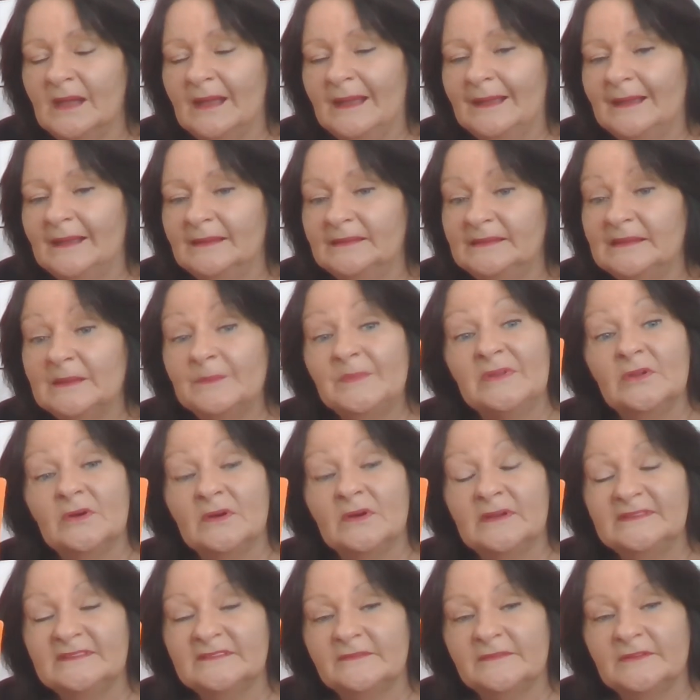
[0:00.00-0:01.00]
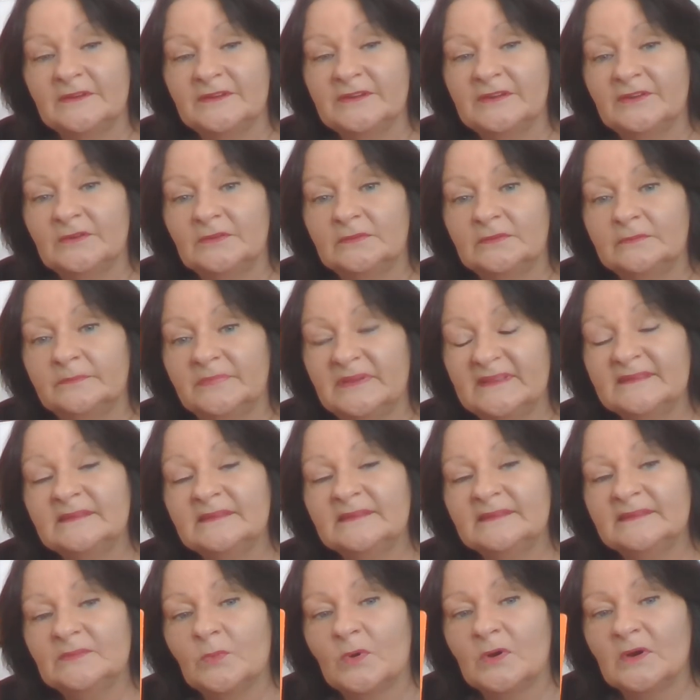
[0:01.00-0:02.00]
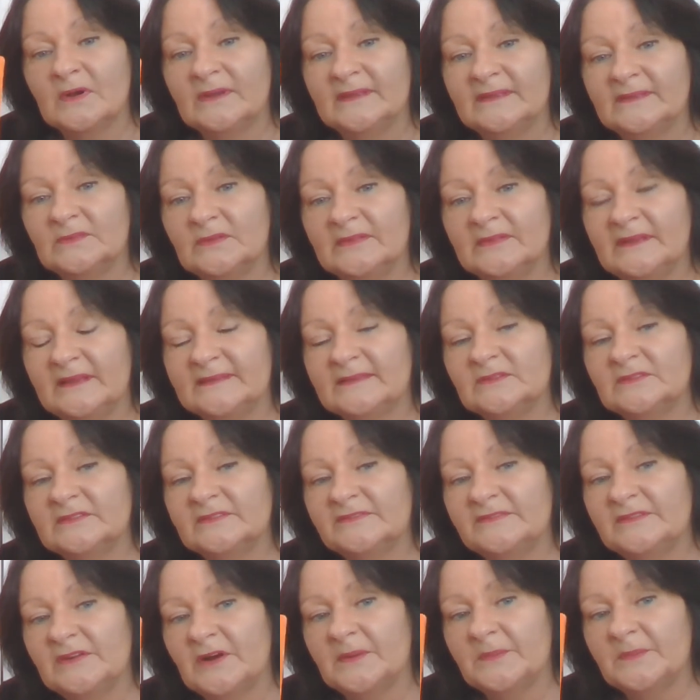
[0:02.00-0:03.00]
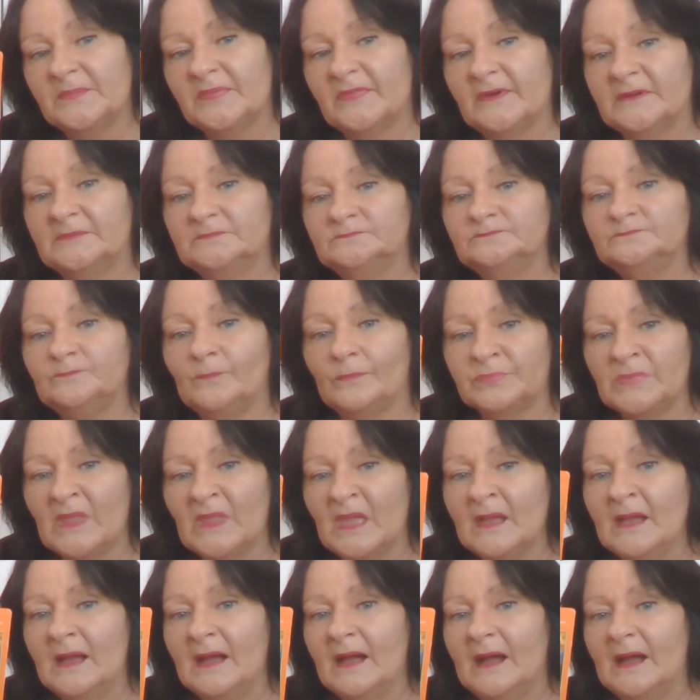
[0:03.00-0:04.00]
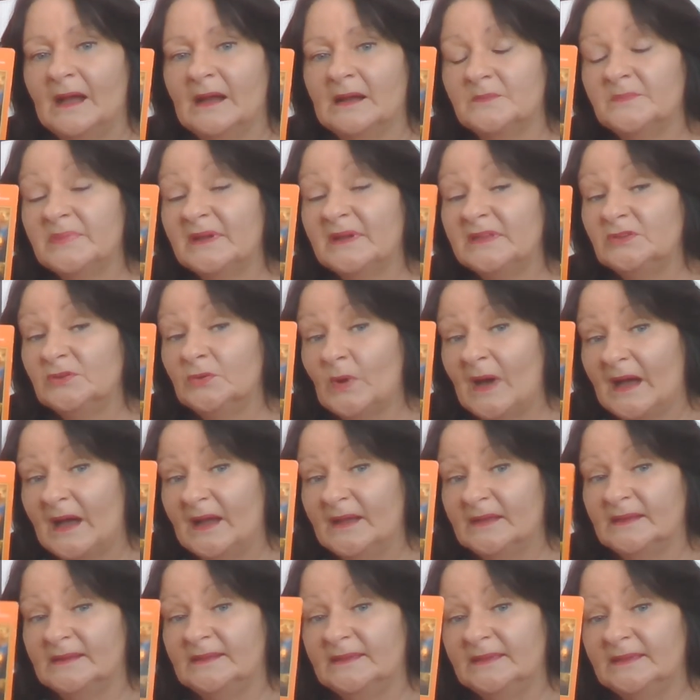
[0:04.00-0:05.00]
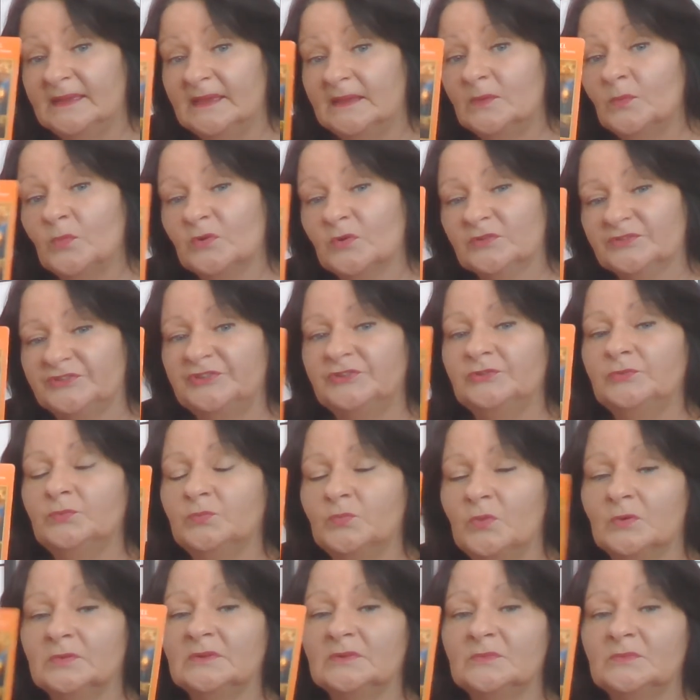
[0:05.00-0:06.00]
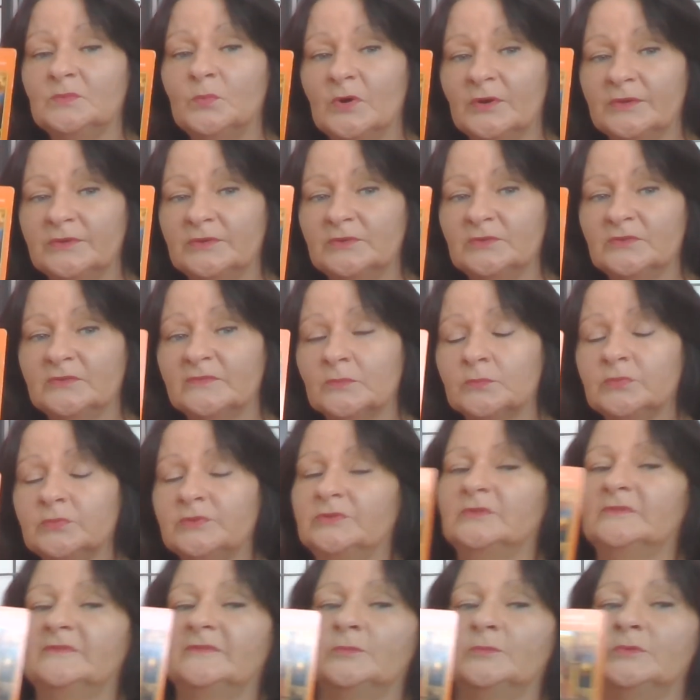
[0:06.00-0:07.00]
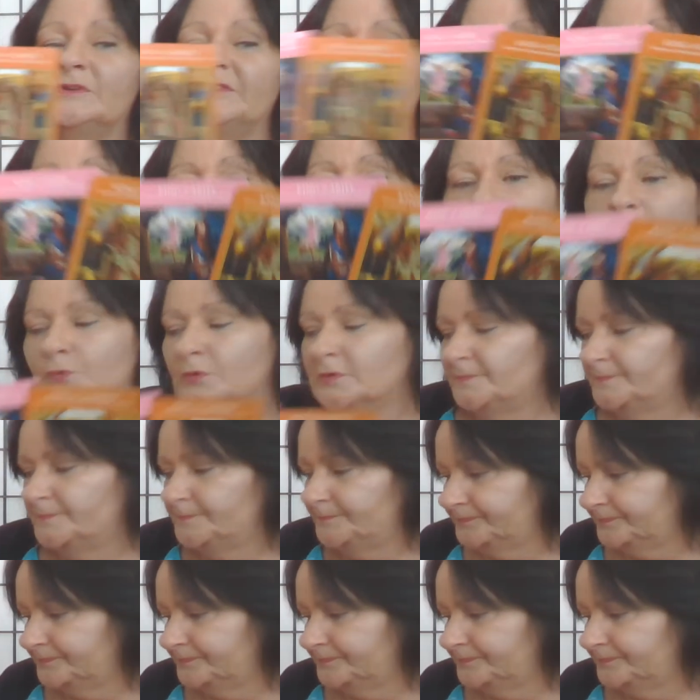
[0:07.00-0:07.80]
number 9 is very good business-wise, all that sort of type thing. But you are going to get what you want and what you've wished for.